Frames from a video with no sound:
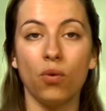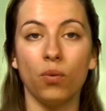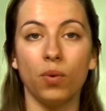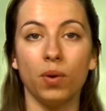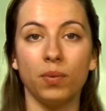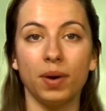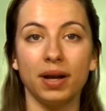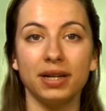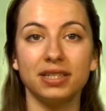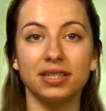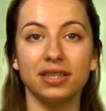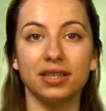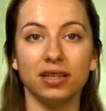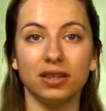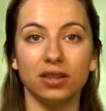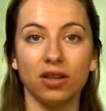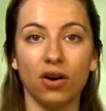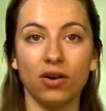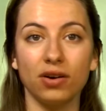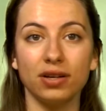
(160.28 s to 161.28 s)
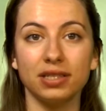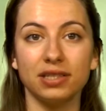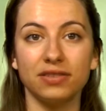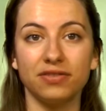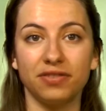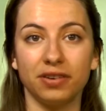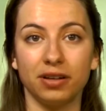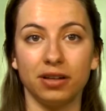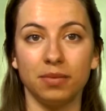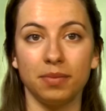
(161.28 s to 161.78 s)
We went to the longest
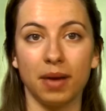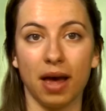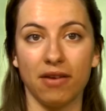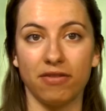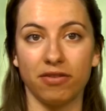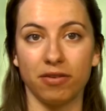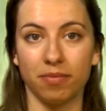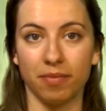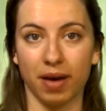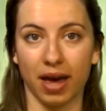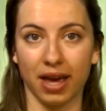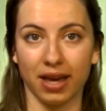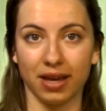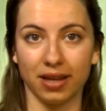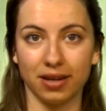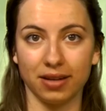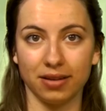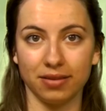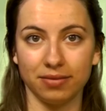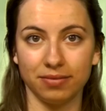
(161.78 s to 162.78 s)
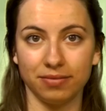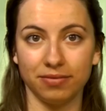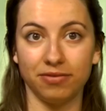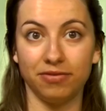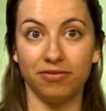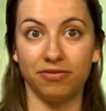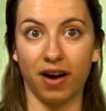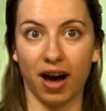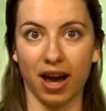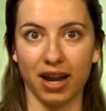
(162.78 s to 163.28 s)
film ever made.
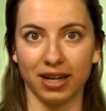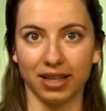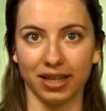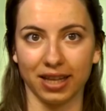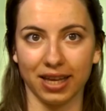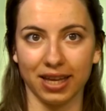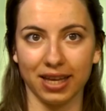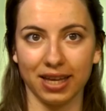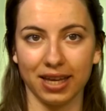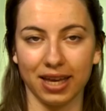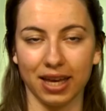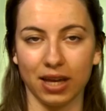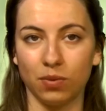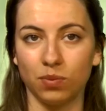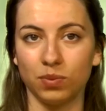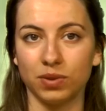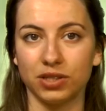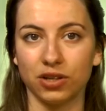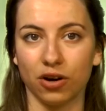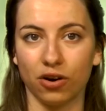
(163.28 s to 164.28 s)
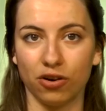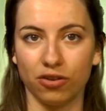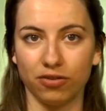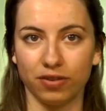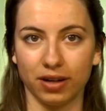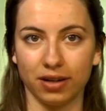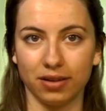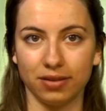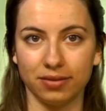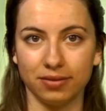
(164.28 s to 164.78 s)
Finally, it was
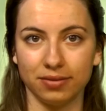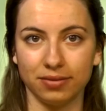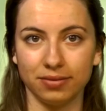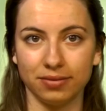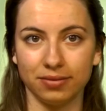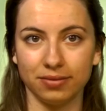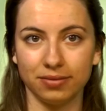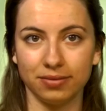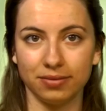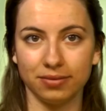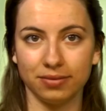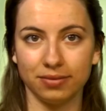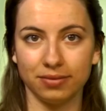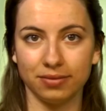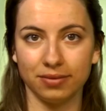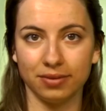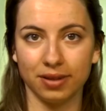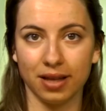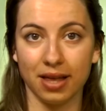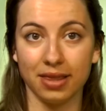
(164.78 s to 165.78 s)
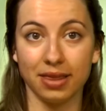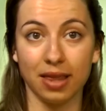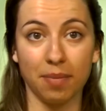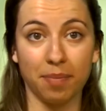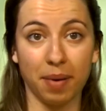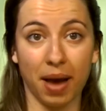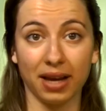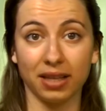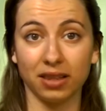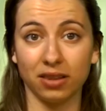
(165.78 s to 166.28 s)
over. They
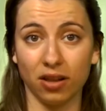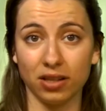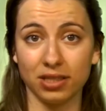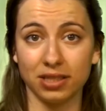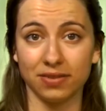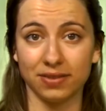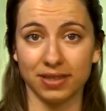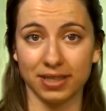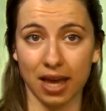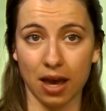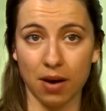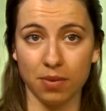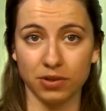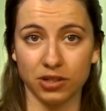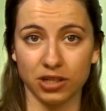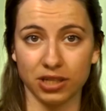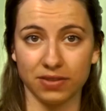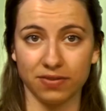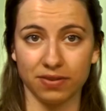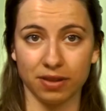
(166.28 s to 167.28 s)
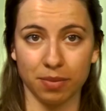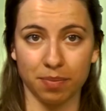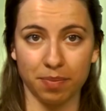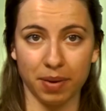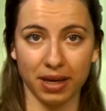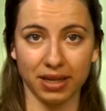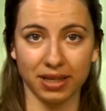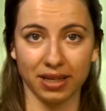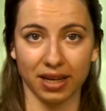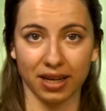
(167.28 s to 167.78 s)
packed lots of sandwiches for the
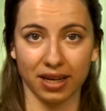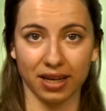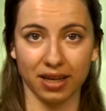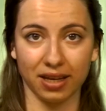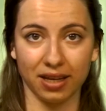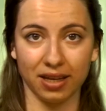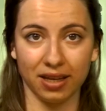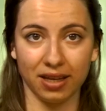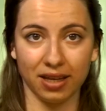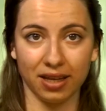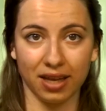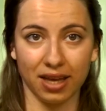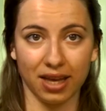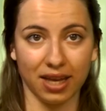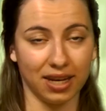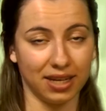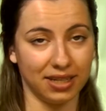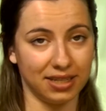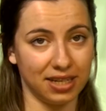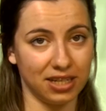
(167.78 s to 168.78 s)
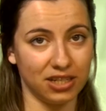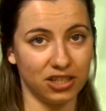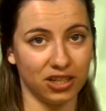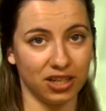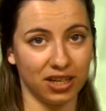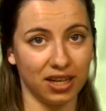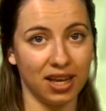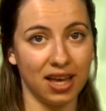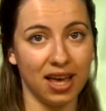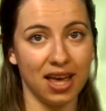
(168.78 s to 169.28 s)
picnic. In
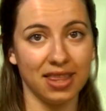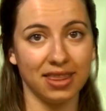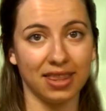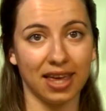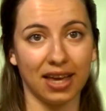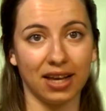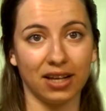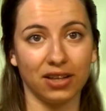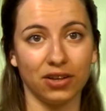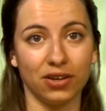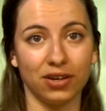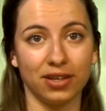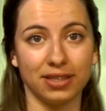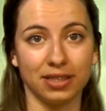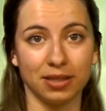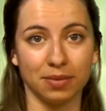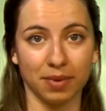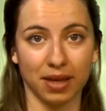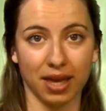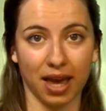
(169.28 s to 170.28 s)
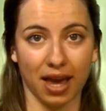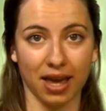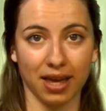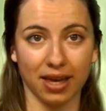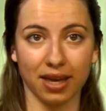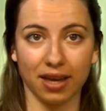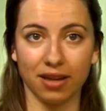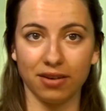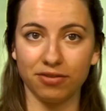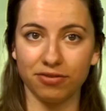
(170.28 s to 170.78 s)
addition, they included some
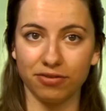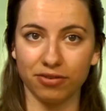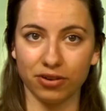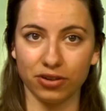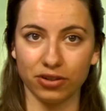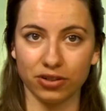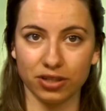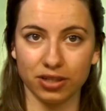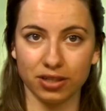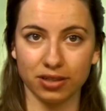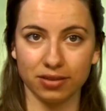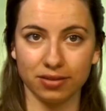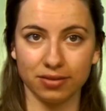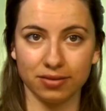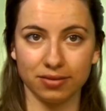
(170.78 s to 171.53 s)
cake and fruit.